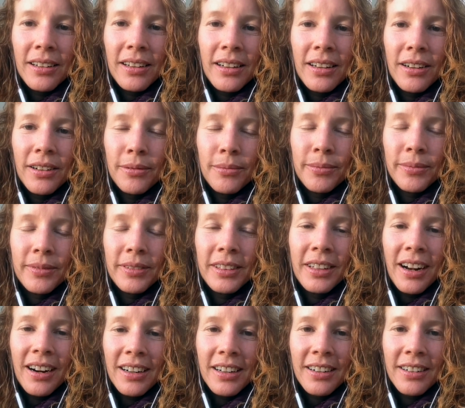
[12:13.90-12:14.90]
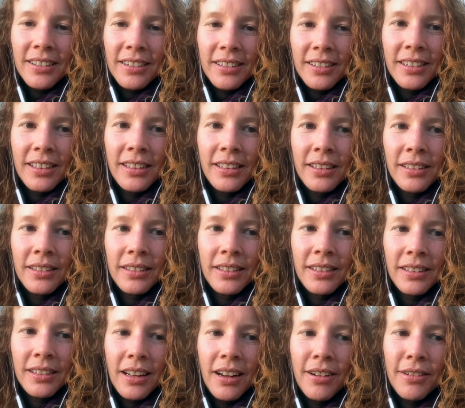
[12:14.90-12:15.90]
um, darker
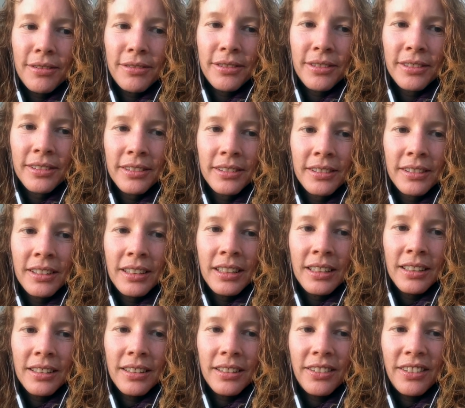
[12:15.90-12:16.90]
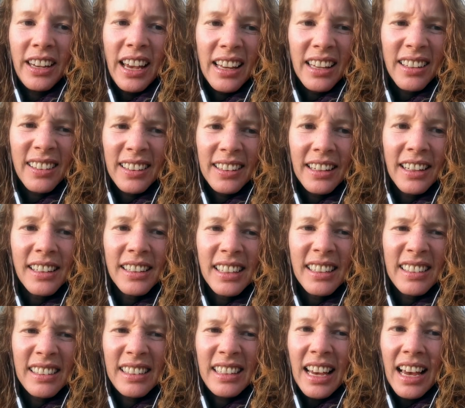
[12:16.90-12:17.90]
stuff. Ye- still
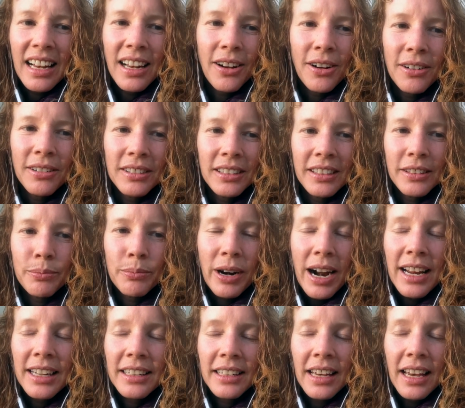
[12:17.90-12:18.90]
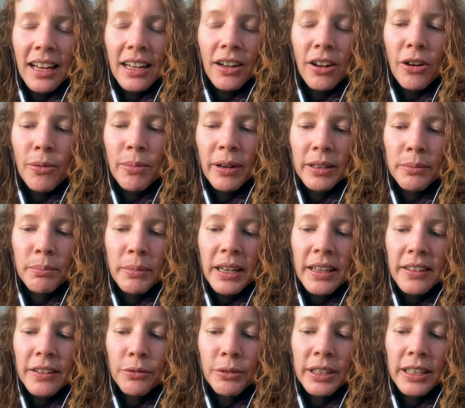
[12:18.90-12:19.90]
this yellow, this bright yellow, but
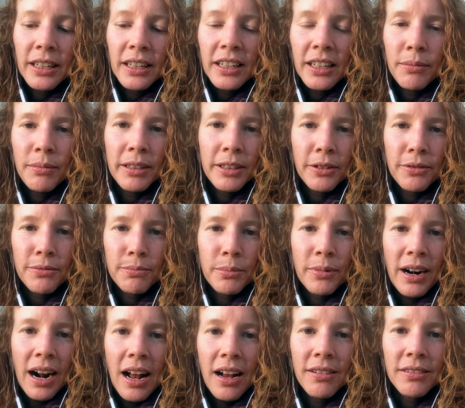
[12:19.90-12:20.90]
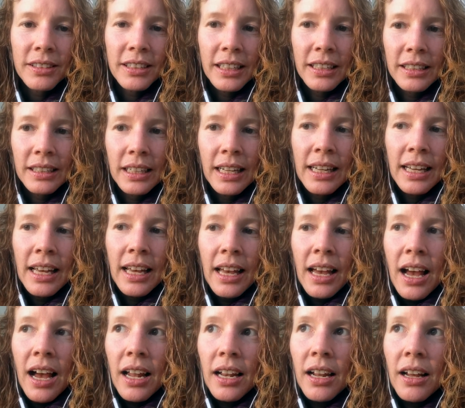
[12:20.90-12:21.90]
mixed with a little bit of brown and
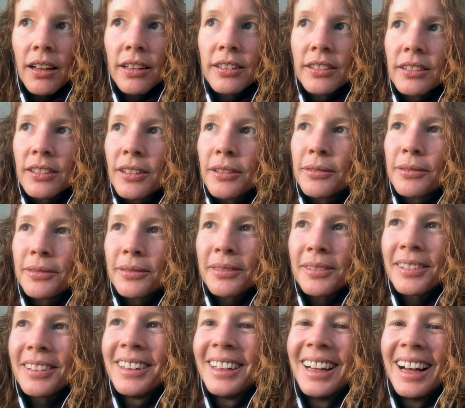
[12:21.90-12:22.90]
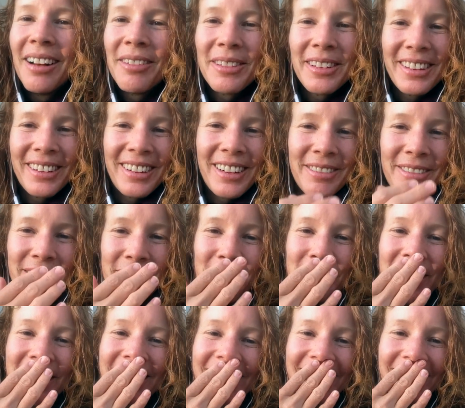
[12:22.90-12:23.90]
a lot of... I'm sorry for
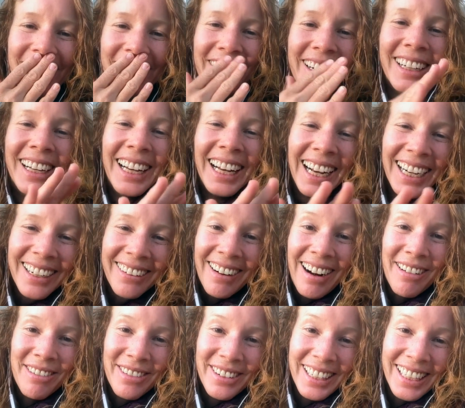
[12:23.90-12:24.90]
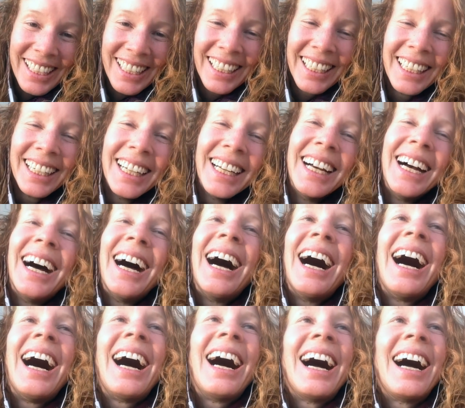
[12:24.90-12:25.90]
being so graphic.
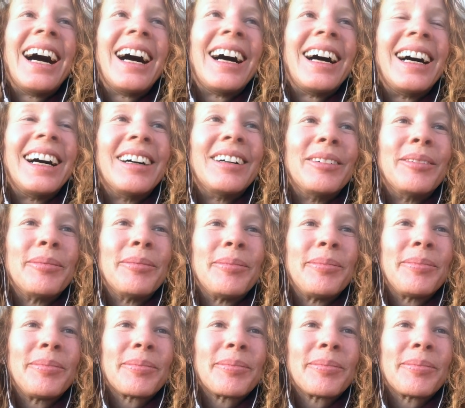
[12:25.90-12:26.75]
Um,